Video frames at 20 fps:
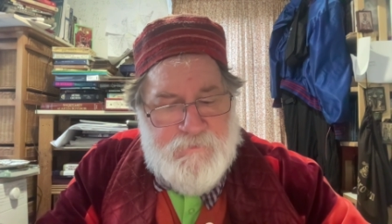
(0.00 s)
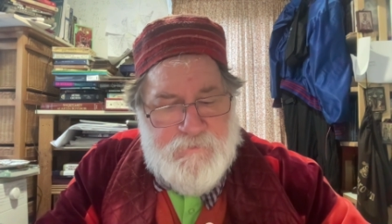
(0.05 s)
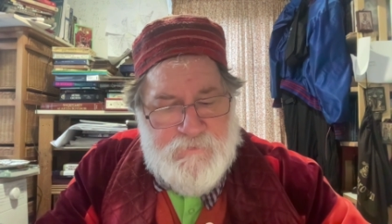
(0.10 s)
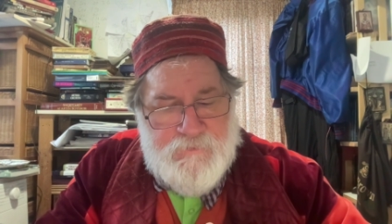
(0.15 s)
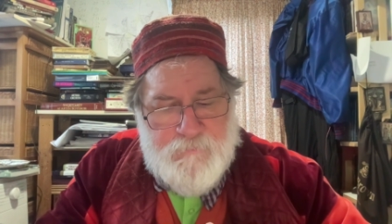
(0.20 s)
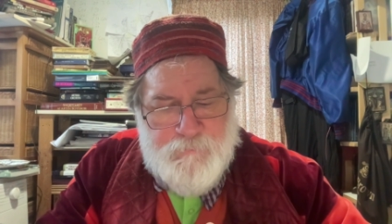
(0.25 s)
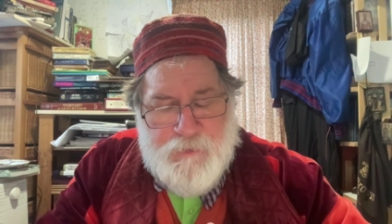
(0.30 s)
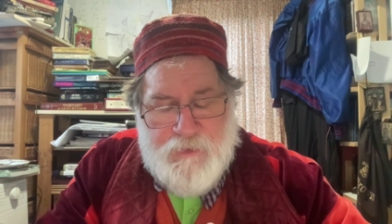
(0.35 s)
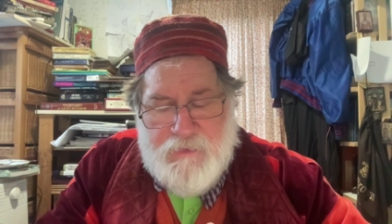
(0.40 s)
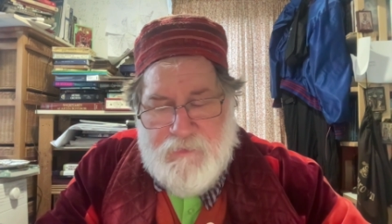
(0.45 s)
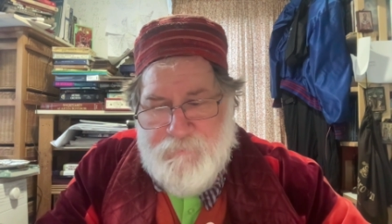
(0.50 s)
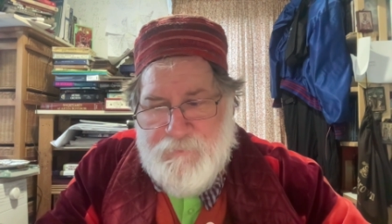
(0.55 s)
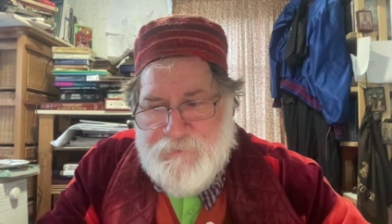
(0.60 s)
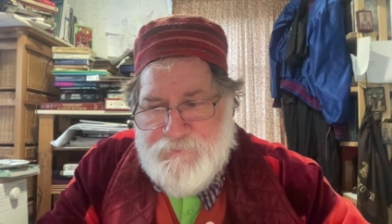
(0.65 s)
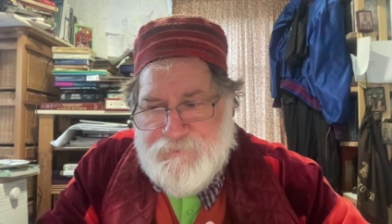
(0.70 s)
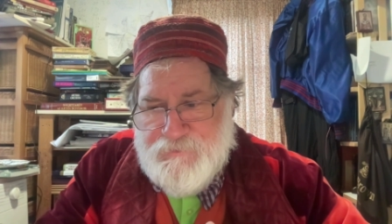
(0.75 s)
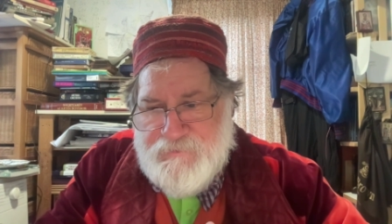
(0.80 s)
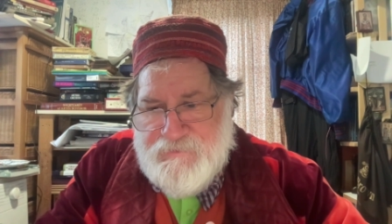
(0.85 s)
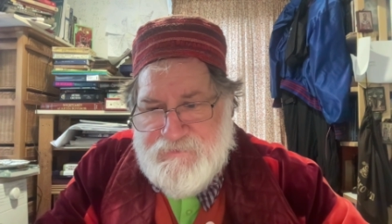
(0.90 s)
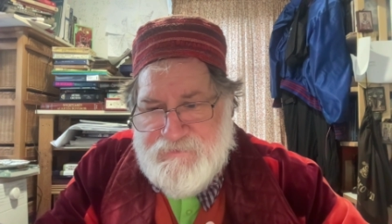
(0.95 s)
the
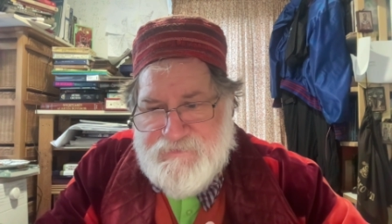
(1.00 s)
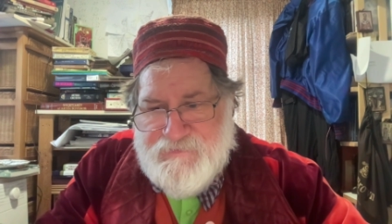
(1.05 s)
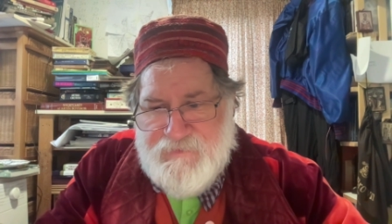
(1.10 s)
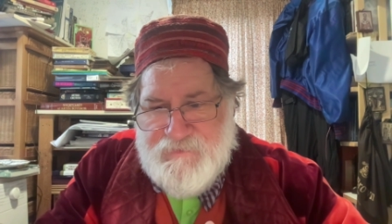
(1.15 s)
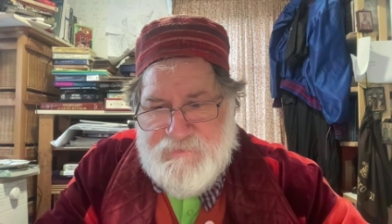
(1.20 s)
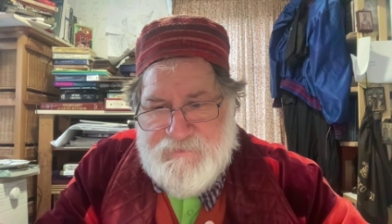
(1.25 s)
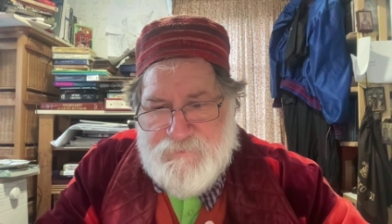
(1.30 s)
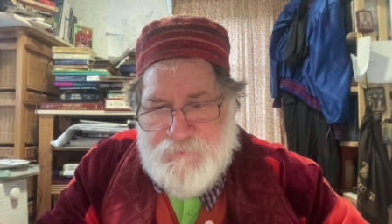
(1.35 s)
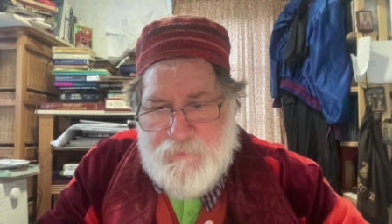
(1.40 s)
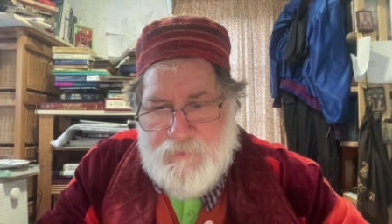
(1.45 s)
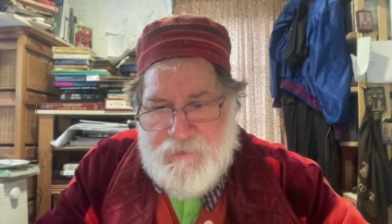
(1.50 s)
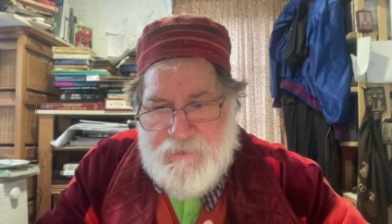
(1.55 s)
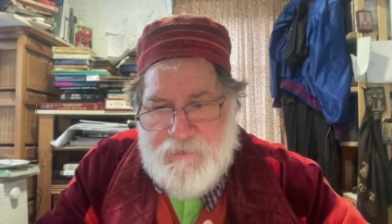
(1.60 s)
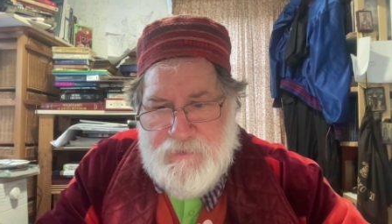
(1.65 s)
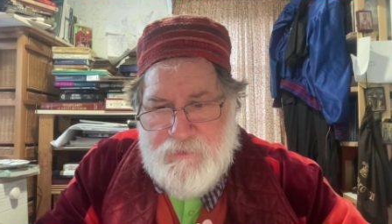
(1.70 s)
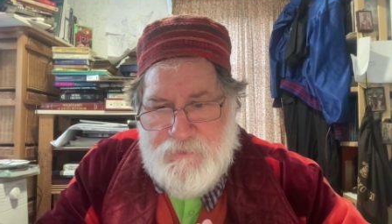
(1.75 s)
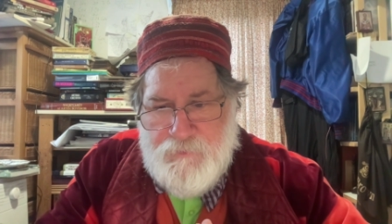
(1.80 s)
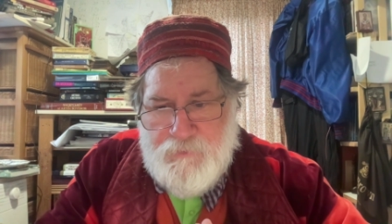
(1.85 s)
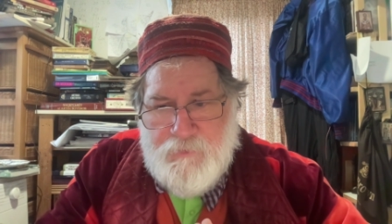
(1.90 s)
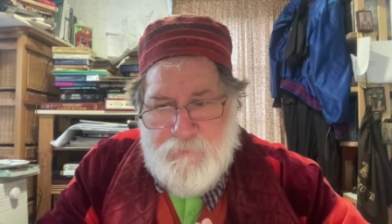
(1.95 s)
parliamentary estate where
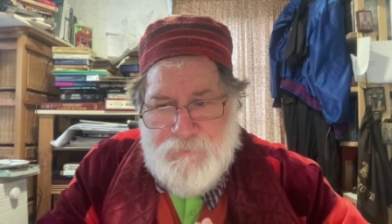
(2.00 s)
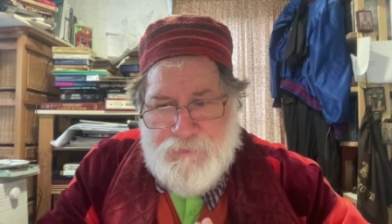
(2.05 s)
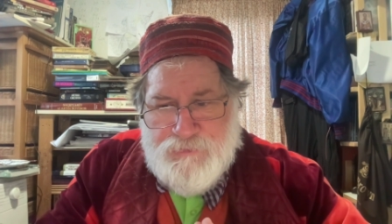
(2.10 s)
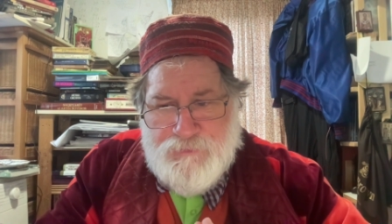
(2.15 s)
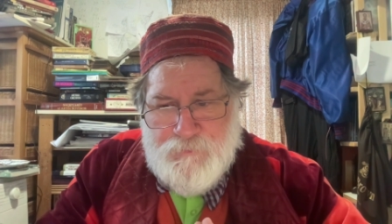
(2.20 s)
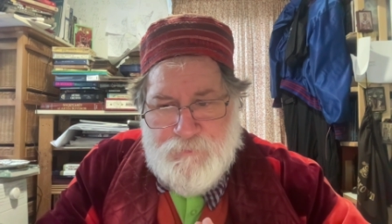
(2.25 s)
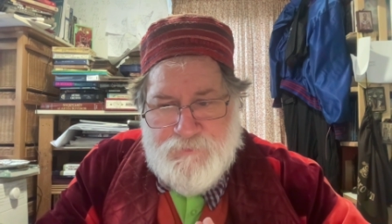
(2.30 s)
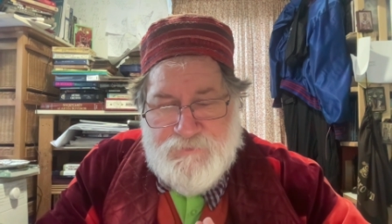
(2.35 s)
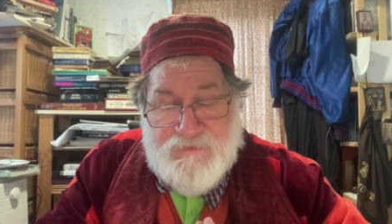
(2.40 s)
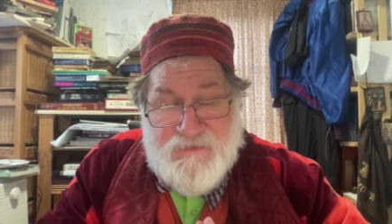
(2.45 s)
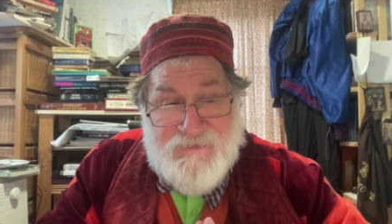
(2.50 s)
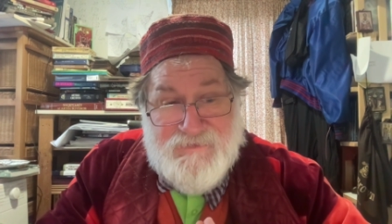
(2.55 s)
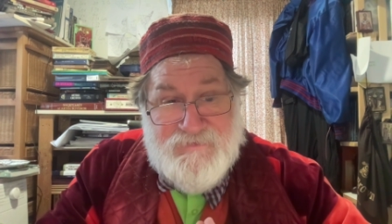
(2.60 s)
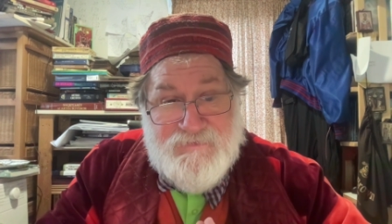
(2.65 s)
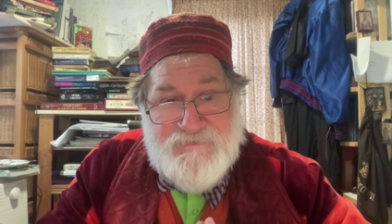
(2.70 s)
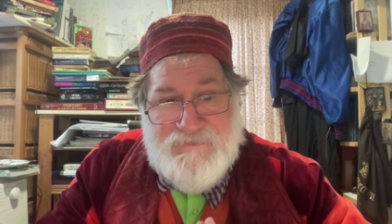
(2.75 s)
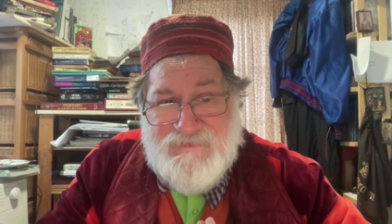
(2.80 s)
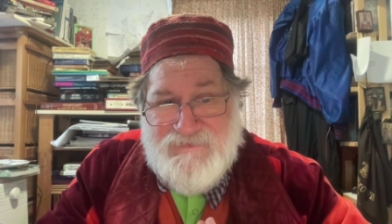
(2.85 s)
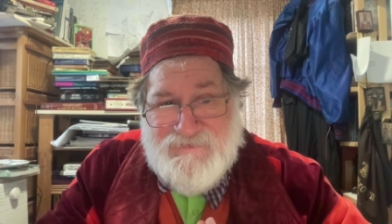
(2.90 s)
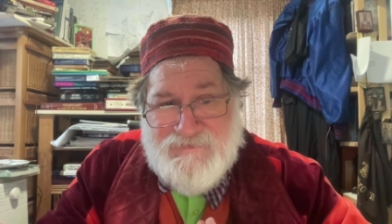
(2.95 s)
you can be sure to get a
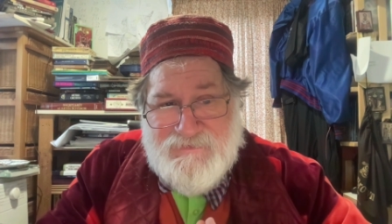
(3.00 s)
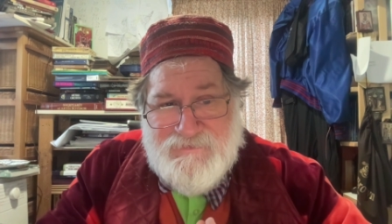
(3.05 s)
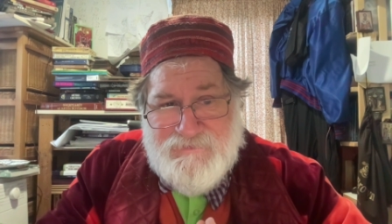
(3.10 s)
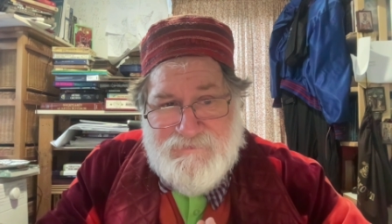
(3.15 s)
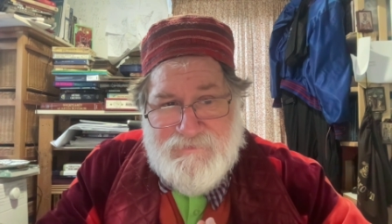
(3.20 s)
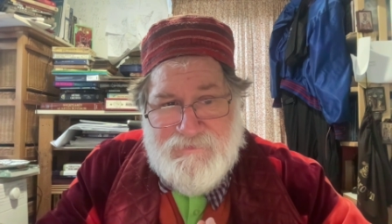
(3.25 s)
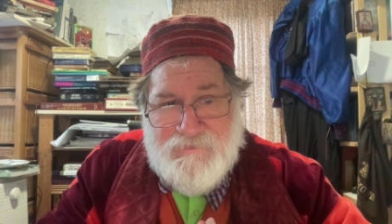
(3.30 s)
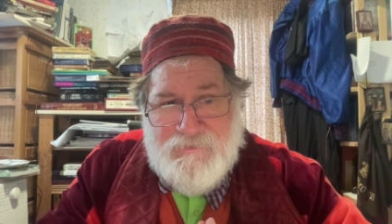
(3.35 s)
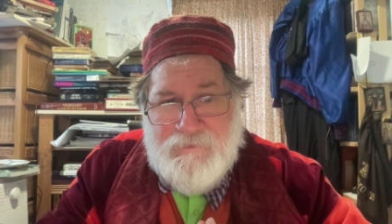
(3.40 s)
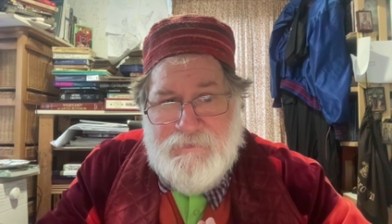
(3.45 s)
decent,